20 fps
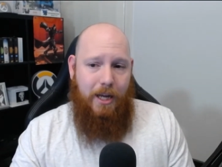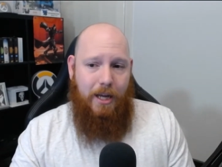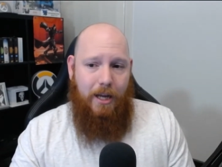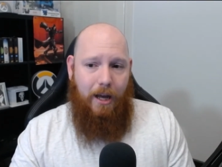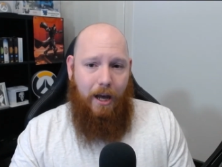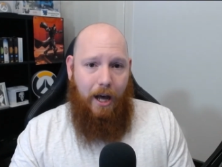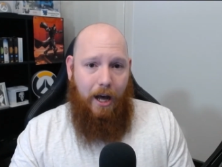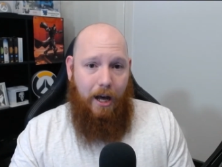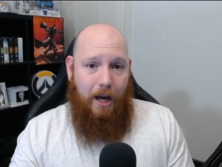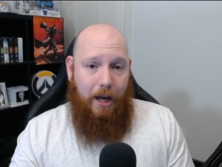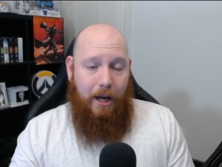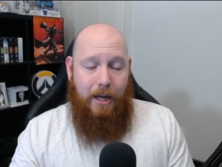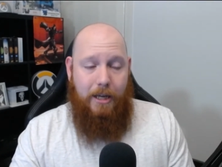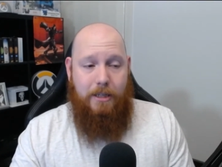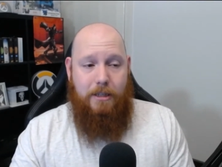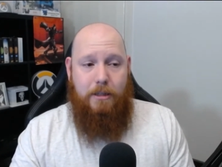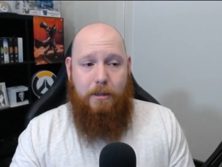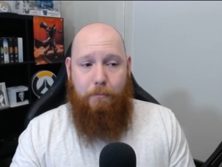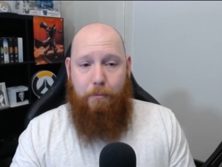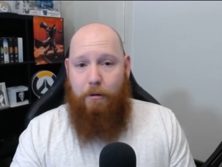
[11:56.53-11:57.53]
uh,
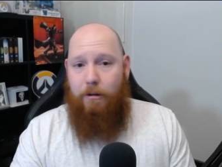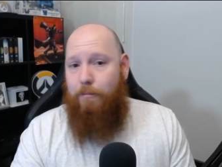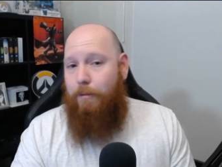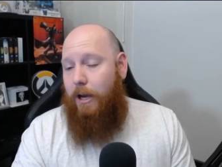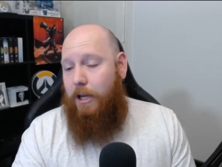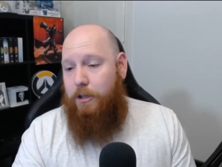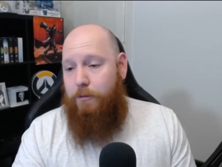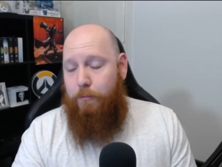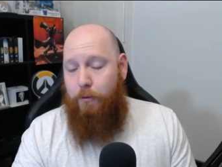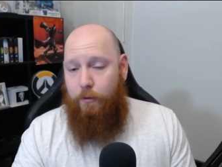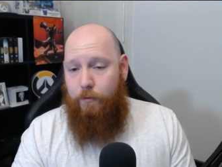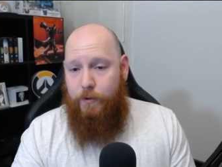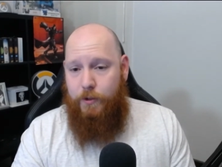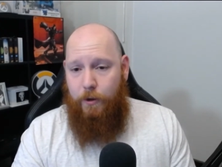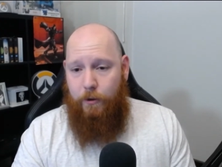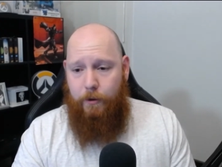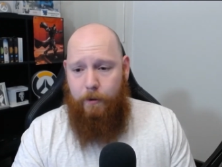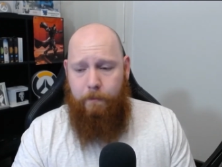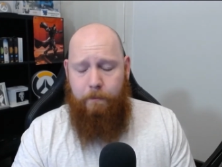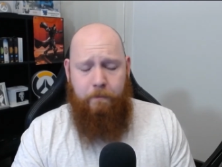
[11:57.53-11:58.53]
as the pre-patch moves
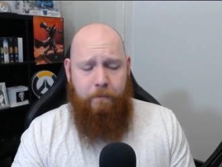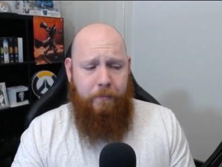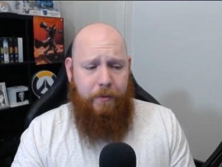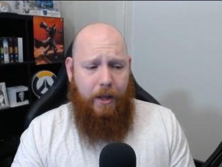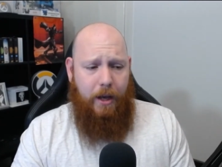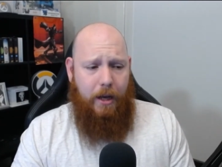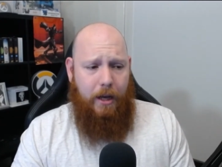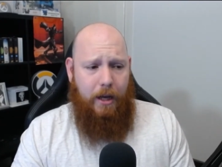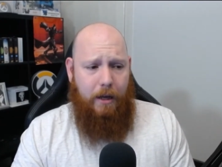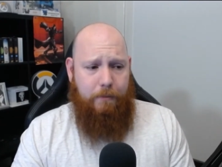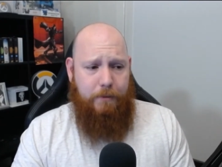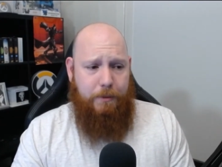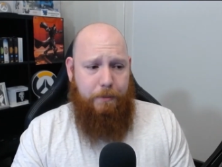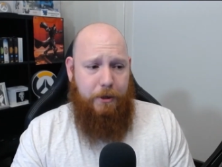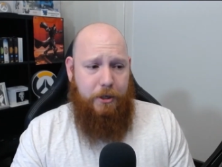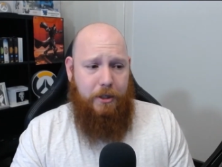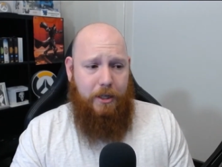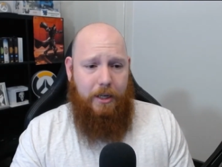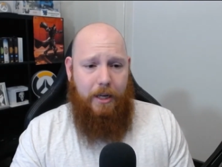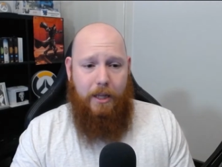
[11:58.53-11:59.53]
on, um,
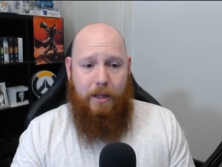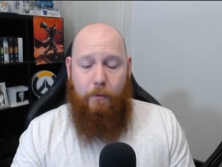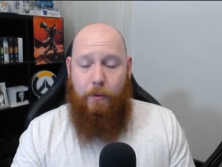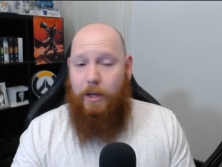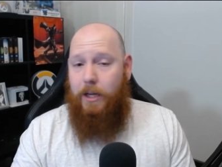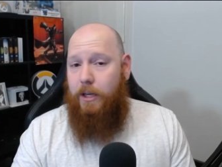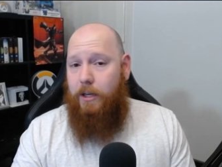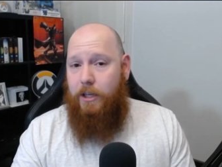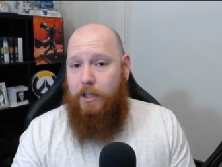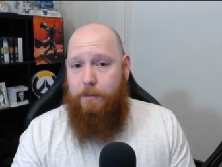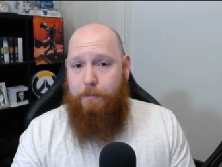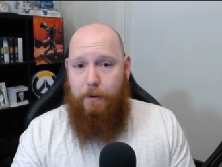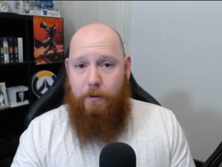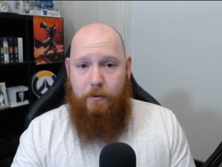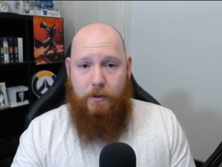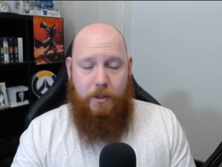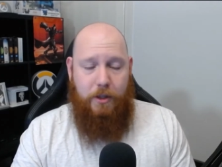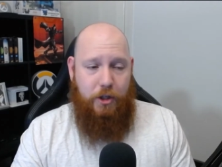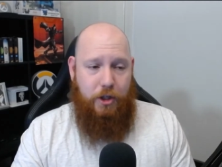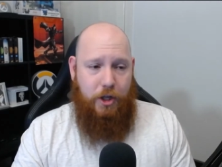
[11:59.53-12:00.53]
especially now that we can
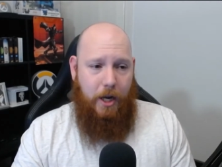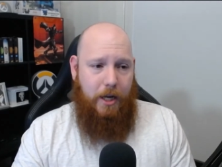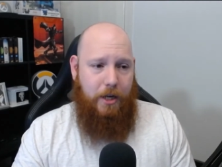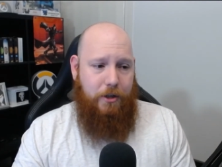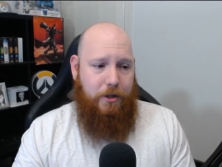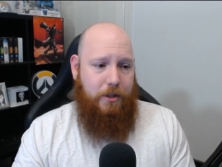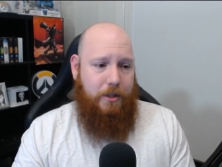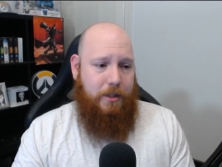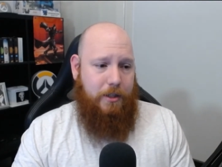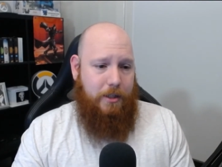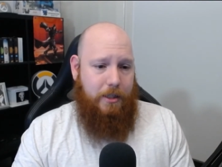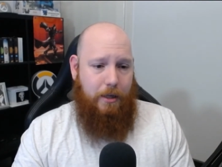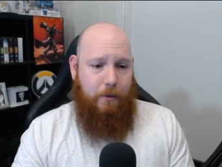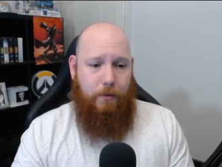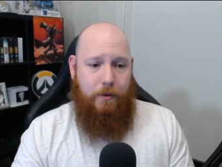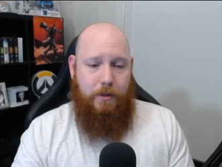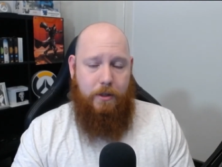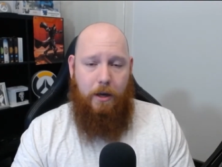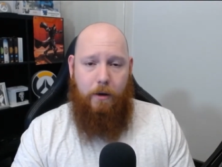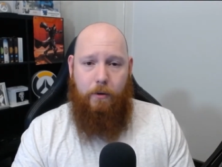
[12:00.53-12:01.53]
experience the changes and see
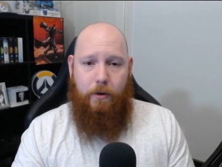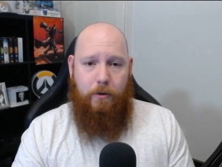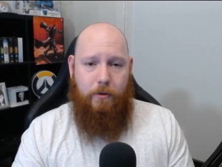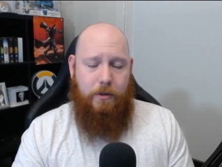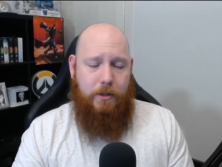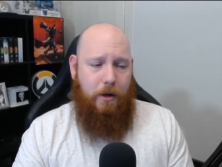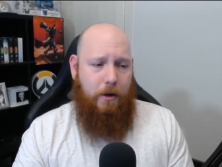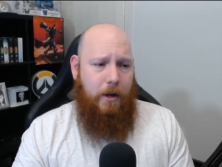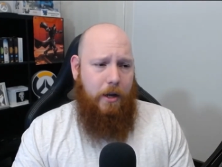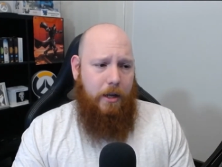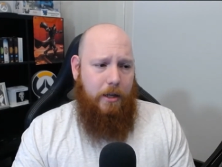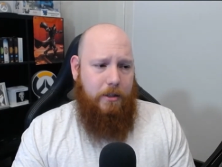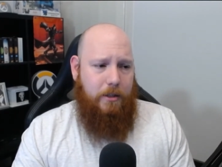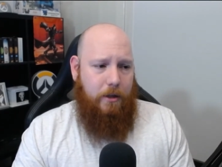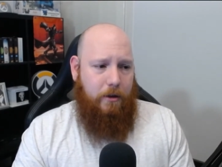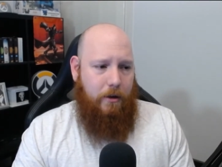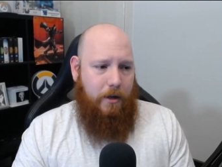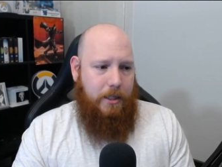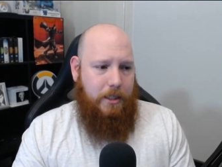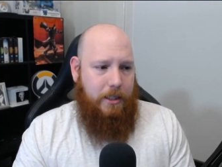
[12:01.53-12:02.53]
what's going on. So, so
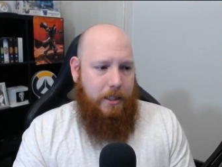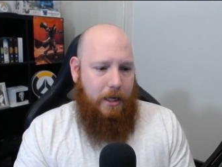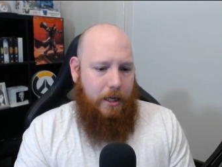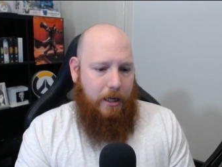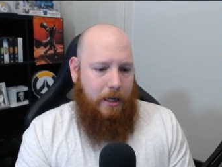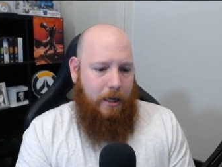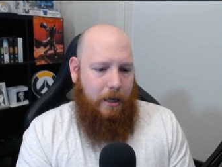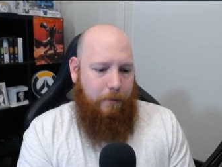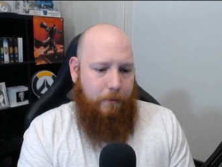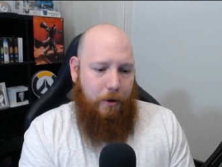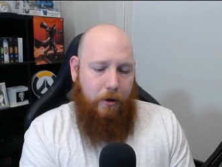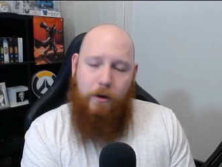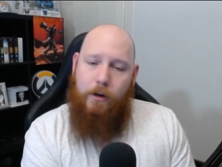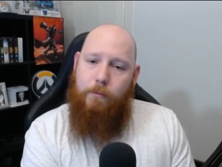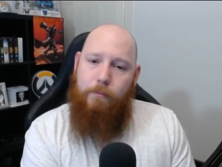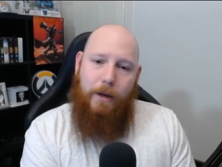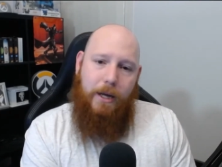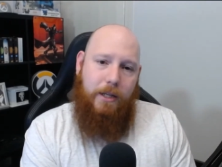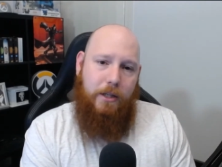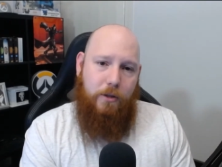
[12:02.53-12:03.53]
guys, uh, I'm not going to
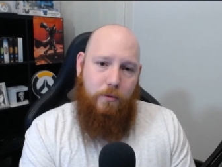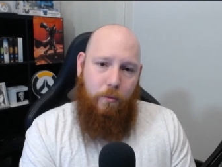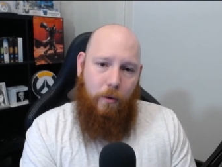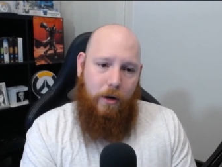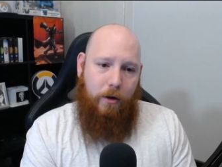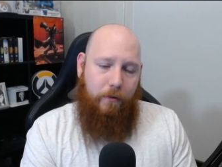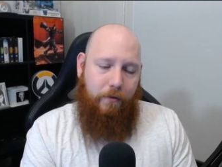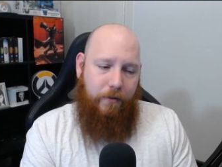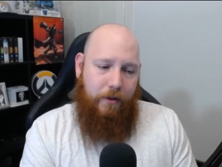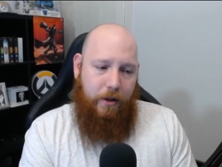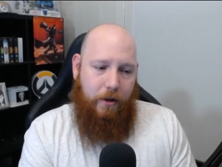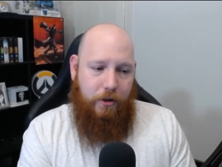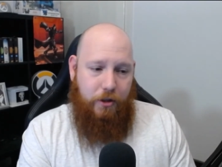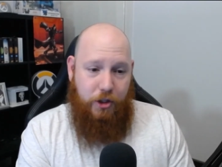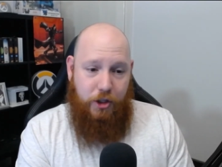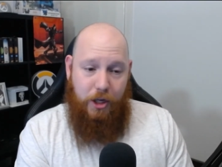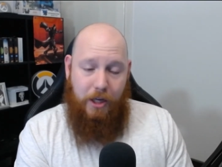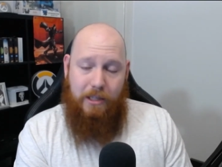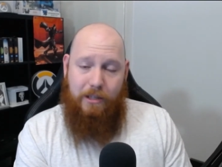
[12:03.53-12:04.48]
make this one-off video just